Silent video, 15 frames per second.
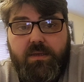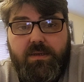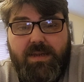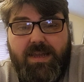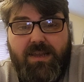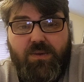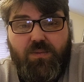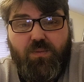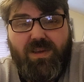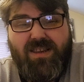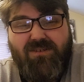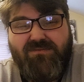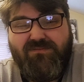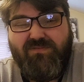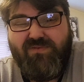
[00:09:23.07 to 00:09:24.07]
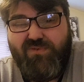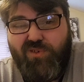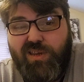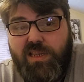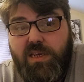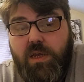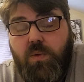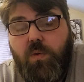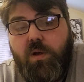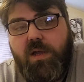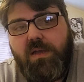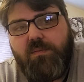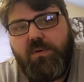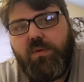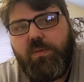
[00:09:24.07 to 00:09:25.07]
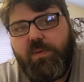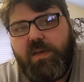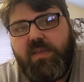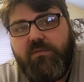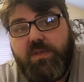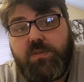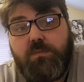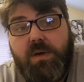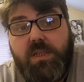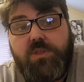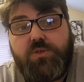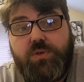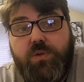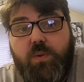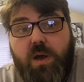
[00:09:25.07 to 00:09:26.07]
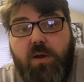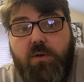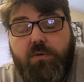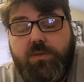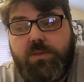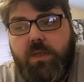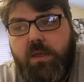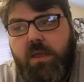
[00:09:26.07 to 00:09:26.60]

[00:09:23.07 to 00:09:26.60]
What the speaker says: Now, we don't fully know why, but we believe it's monetary woes